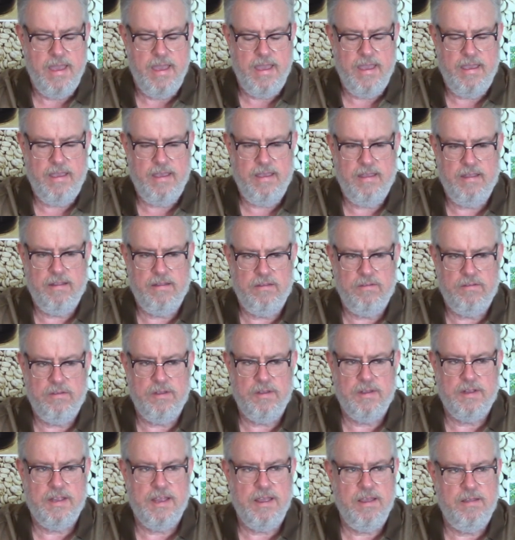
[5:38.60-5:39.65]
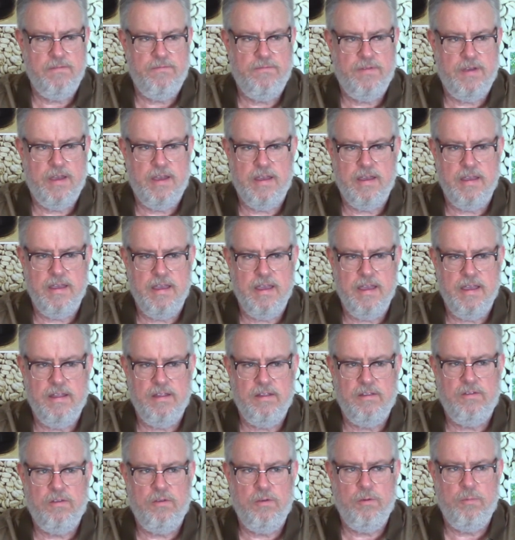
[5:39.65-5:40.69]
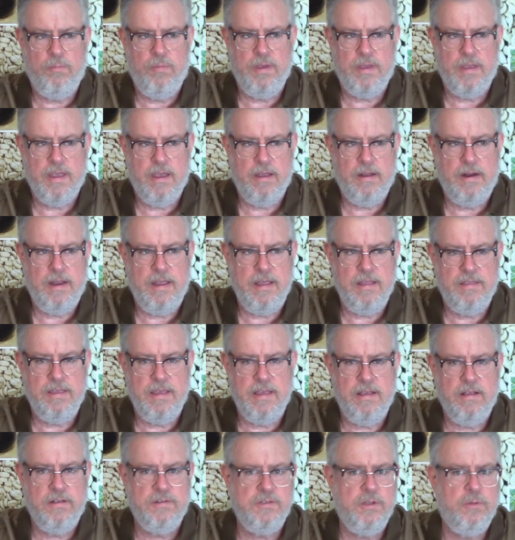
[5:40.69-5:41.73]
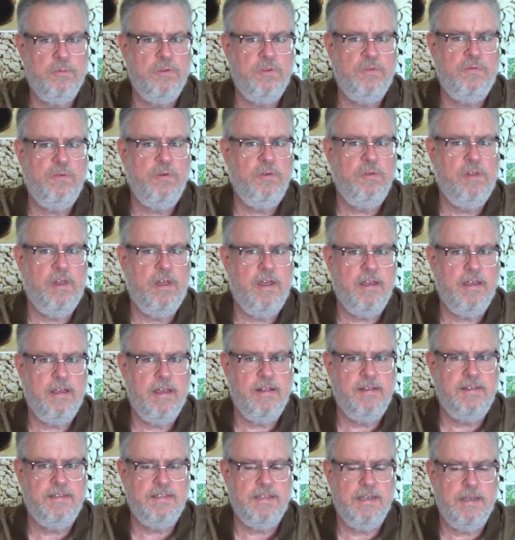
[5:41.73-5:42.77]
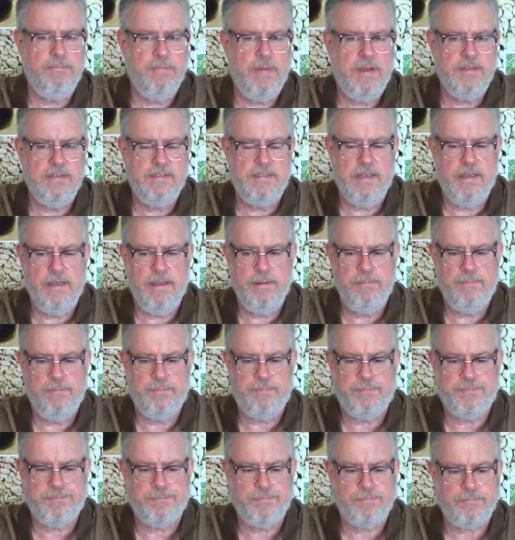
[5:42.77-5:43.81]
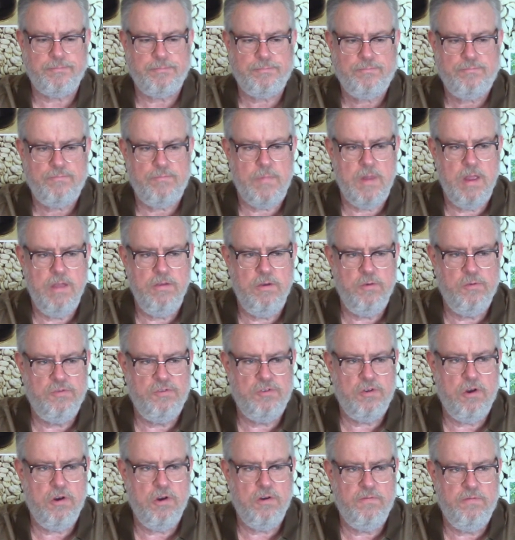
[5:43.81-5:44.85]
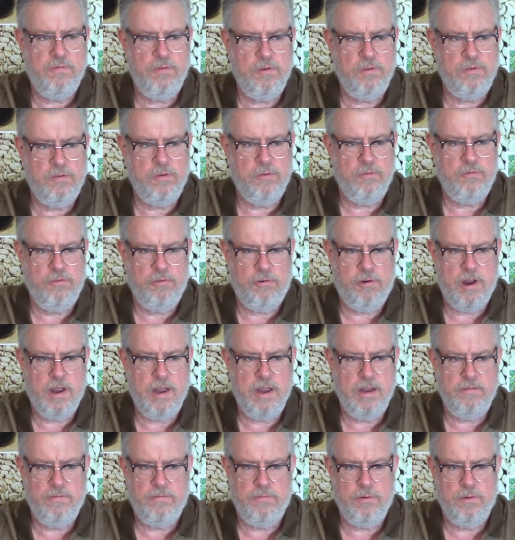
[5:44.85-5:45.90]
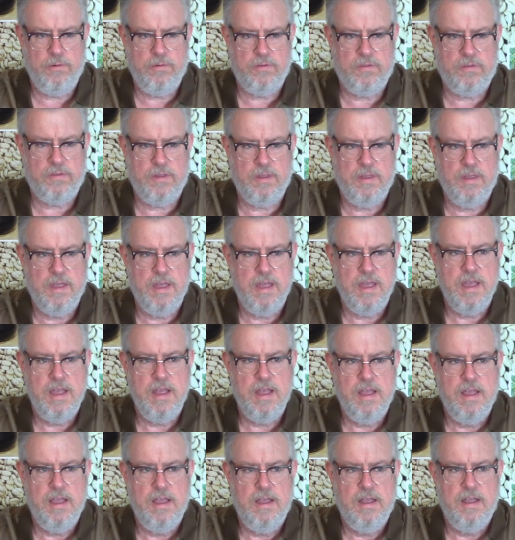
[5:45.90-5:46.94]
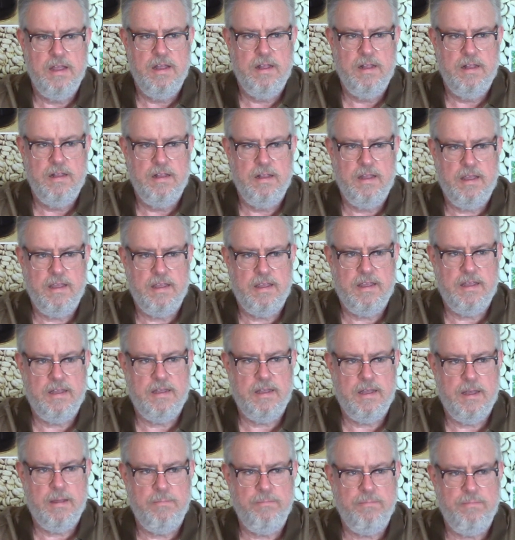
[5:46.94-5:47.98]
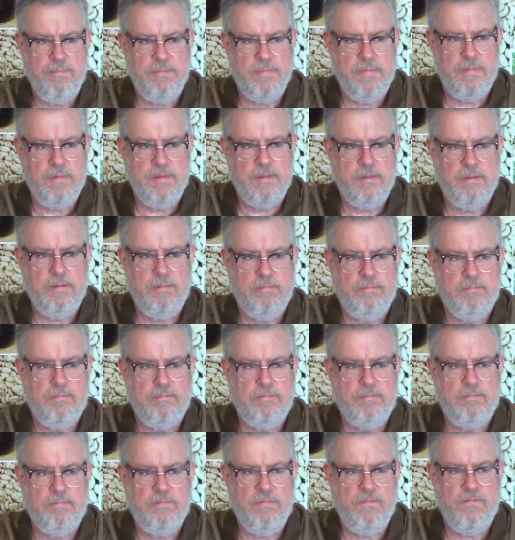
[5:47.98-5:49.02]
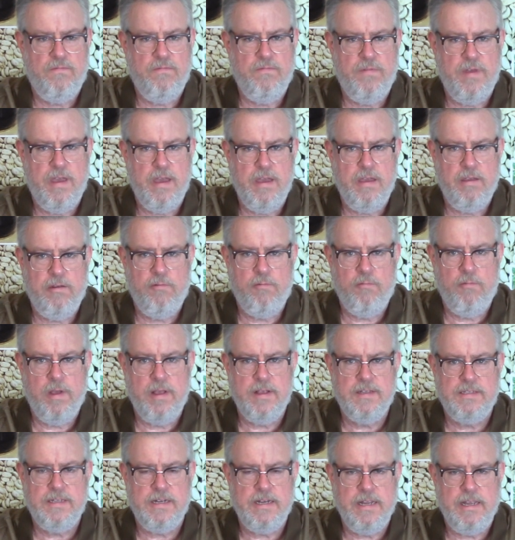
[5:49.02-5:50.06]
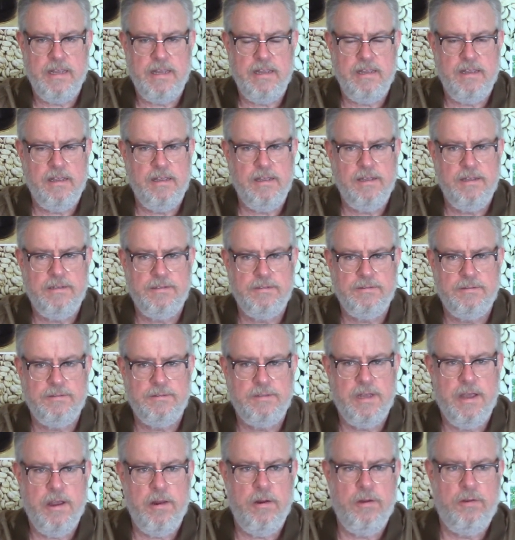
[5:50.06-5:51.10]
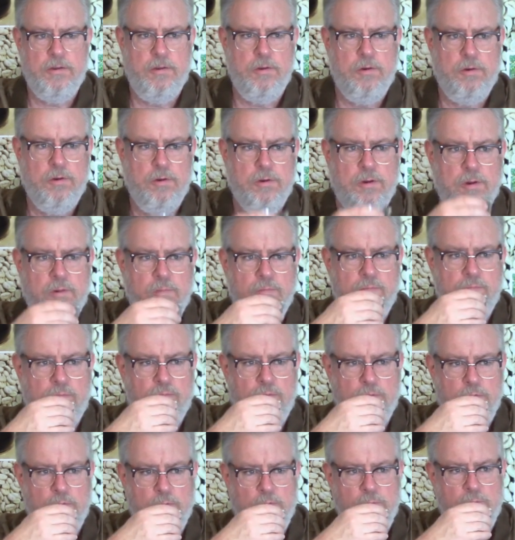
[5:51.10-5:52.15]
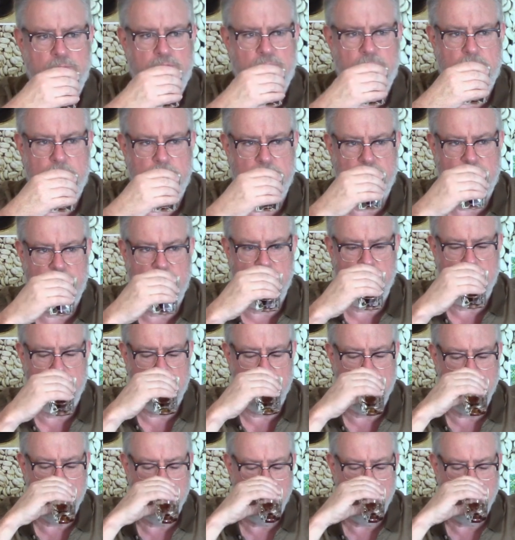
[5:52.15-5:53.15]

And if I had to pick out anything else that was food-like, I might say there's dark fruits or dried fruits, like a vague raisiny character, prune, plum, date,